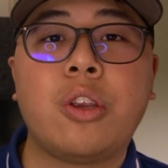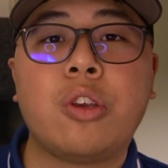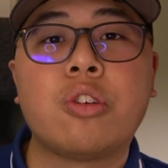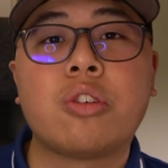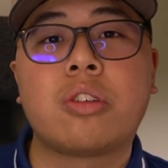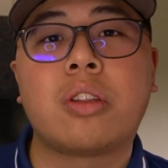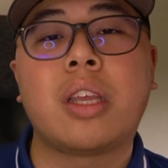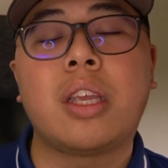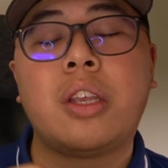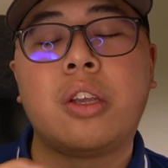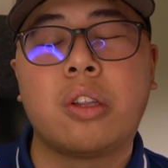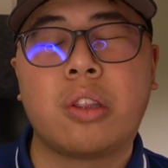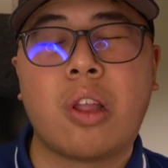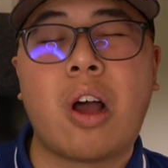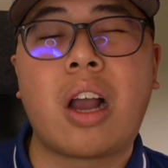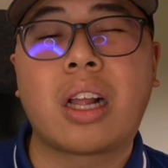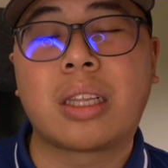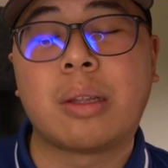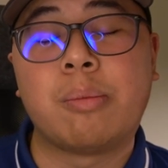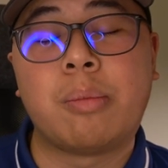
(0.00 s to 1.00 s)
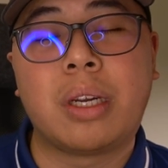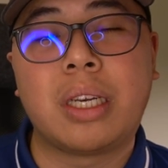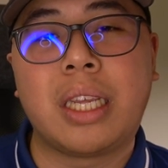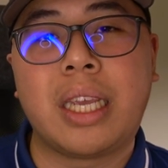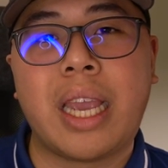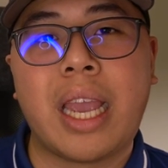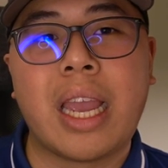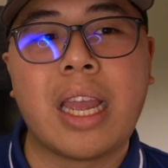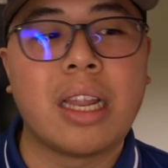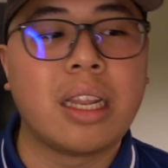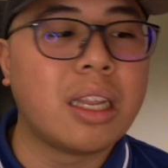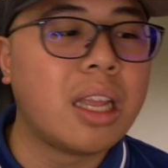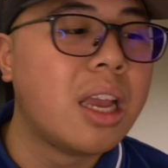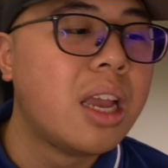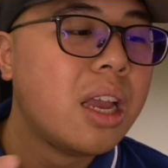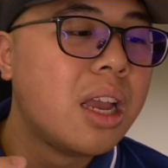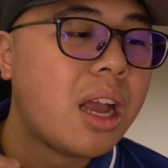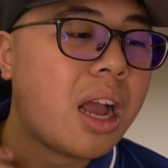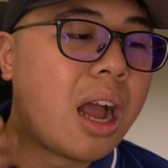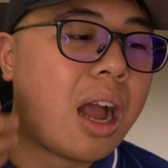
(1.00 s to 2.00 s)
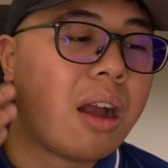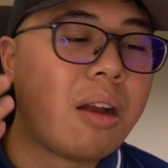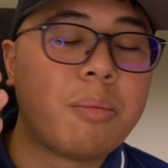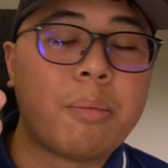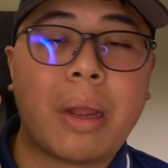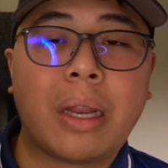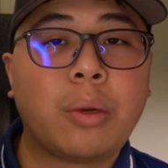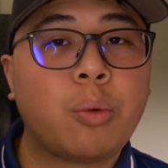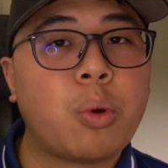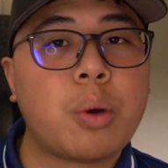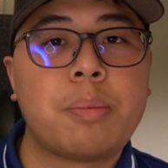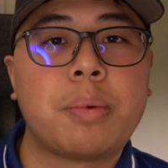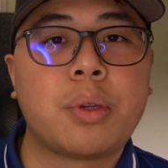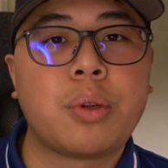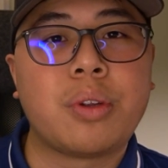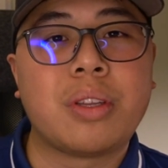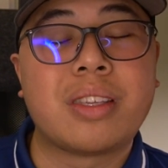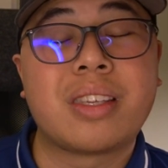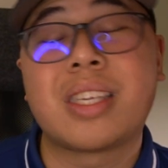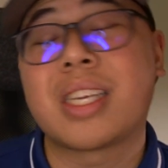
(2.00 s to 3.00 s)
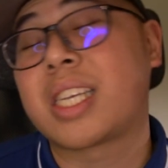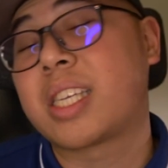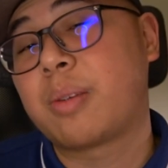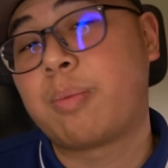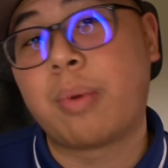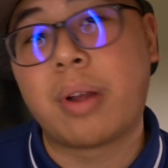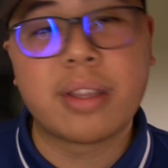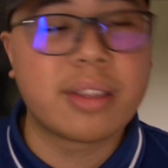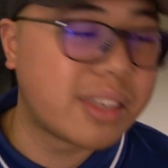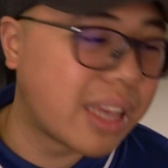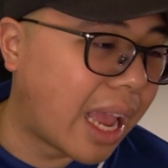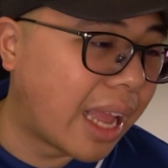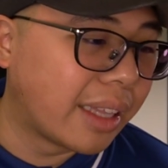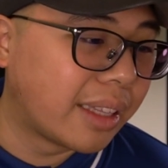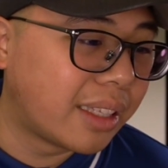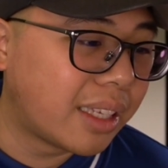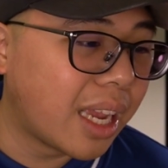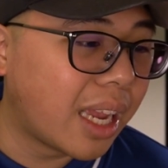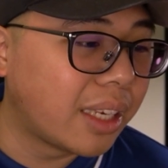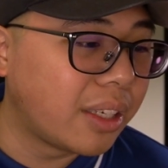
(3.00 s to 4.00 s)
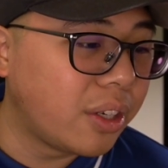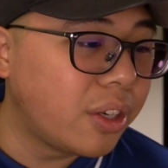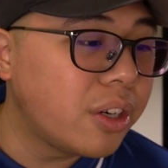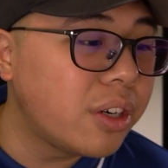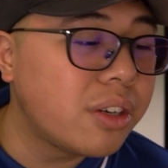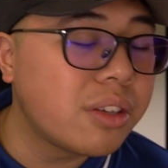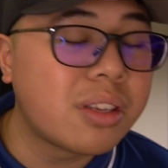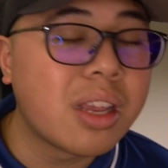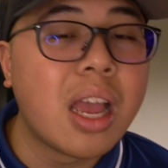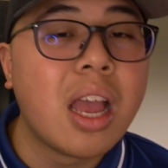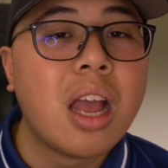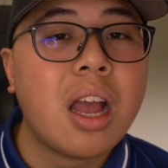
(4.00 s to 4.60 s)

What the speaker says: Usually you lock the money in anywhere between 6 months and 10 years.